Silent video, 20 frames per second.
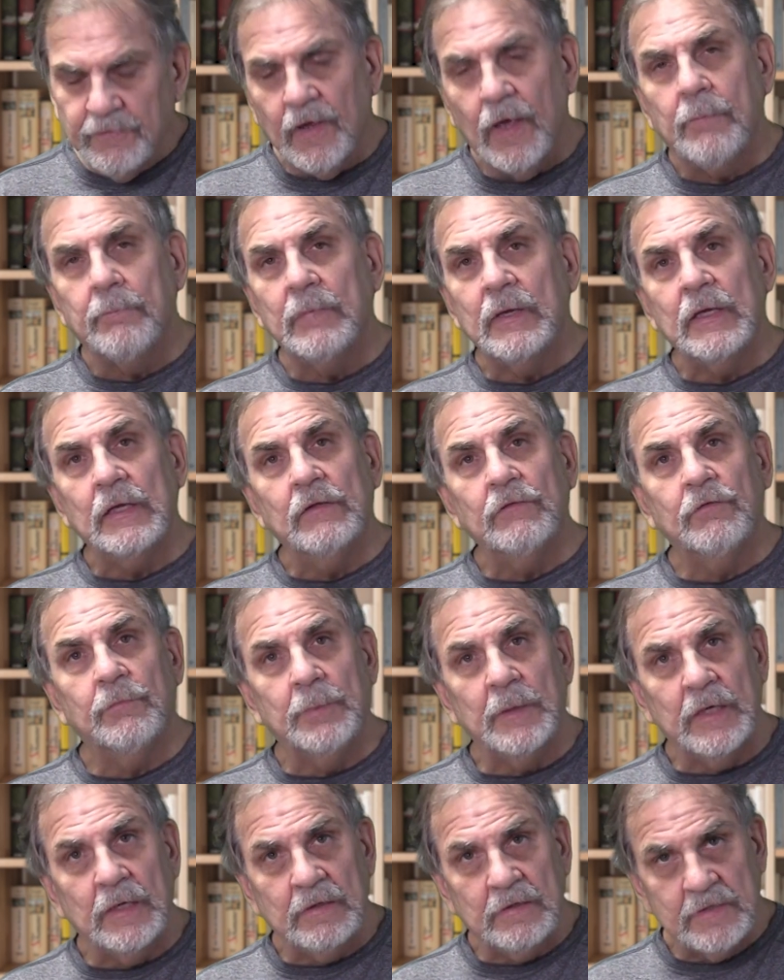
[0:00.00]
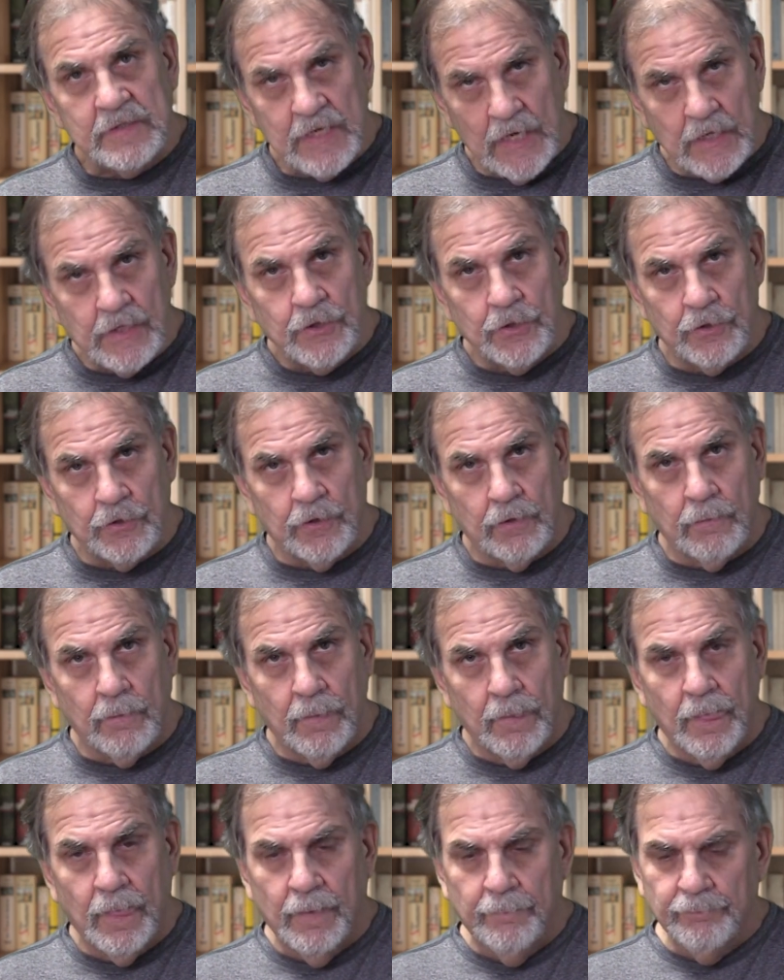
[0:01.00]
that means being tender.
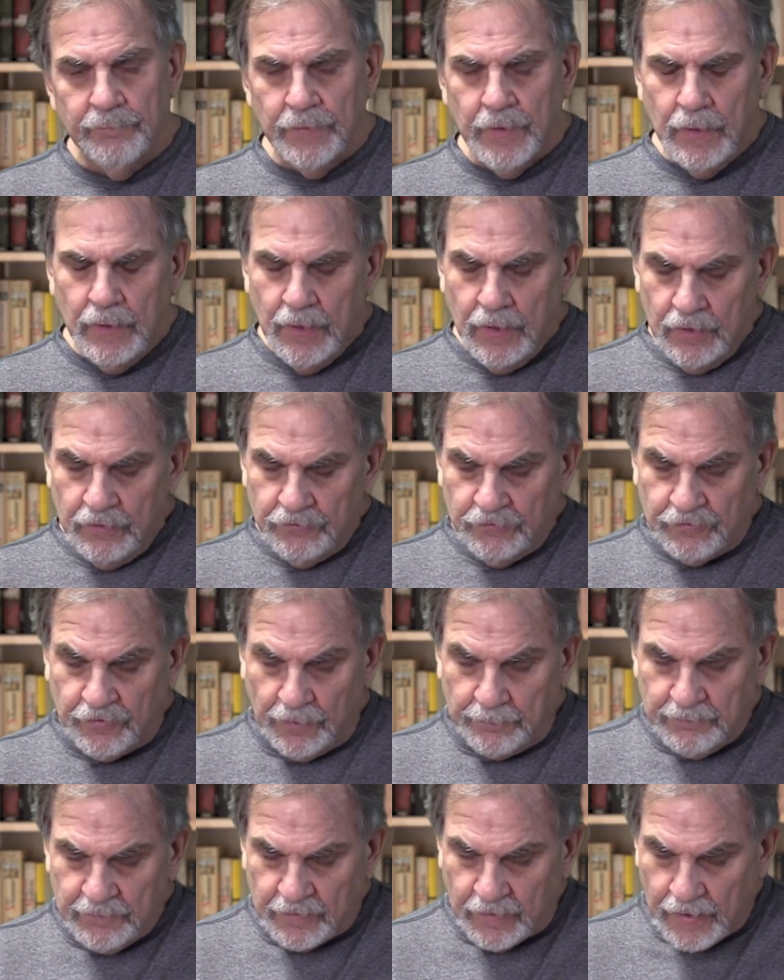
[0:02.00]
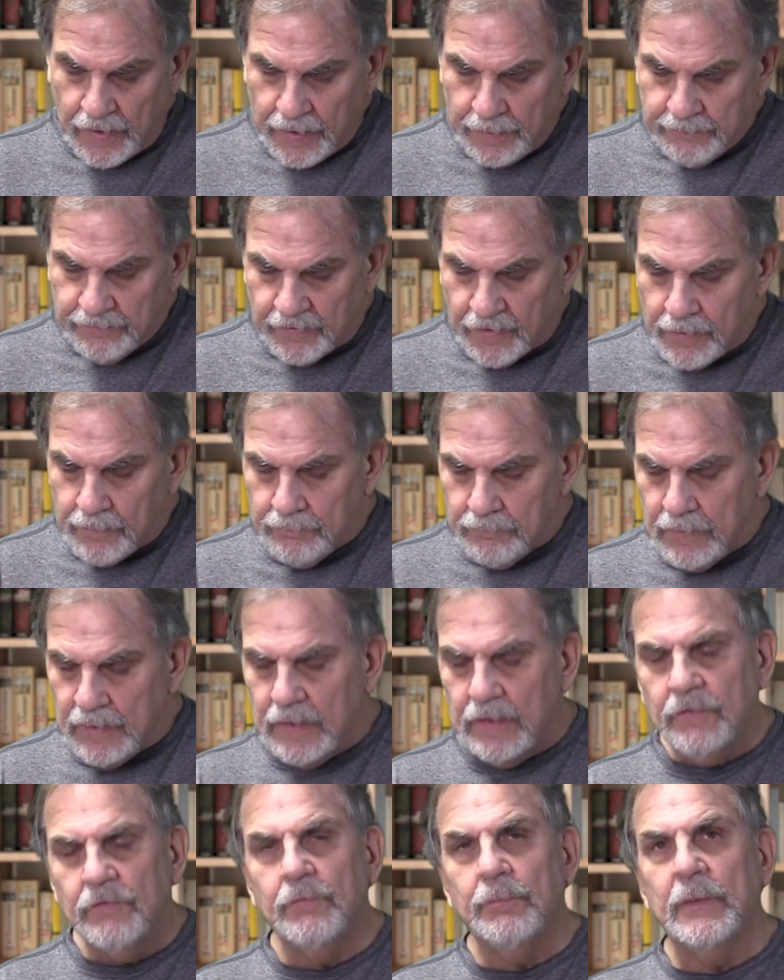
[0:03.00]
Sometimes that
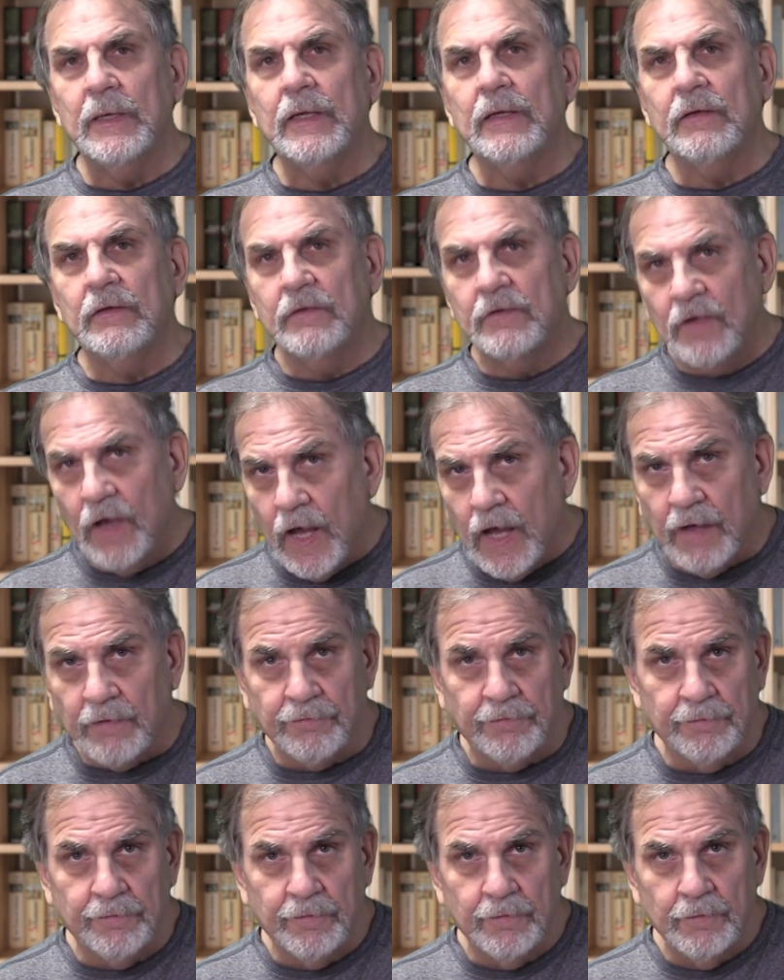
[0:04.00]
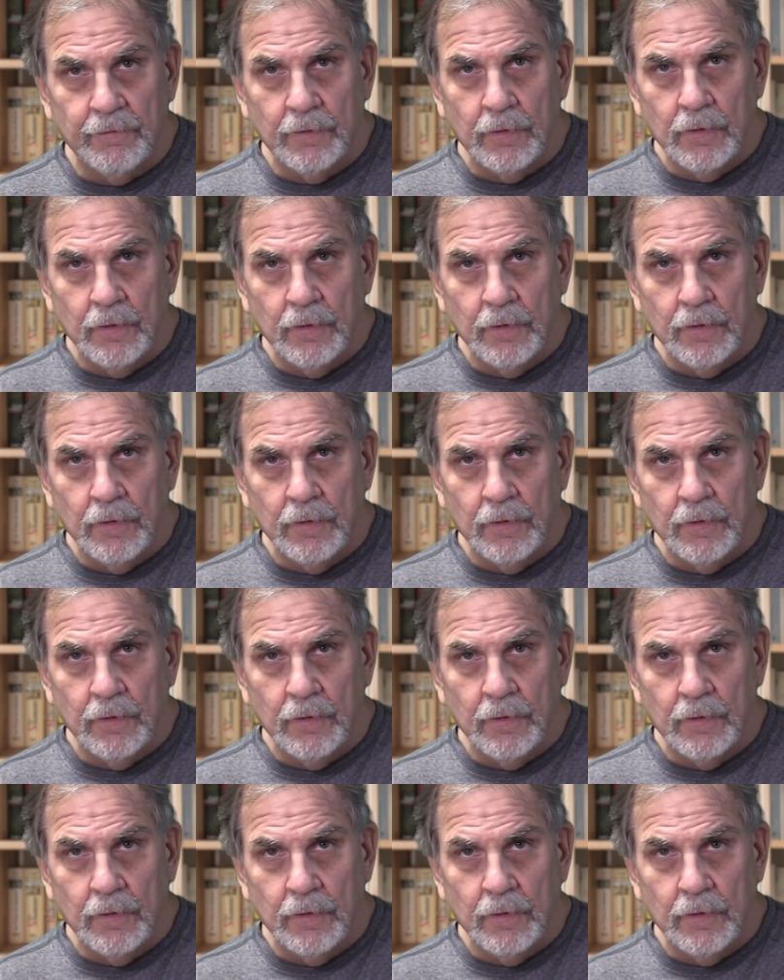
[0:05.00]
means being tough.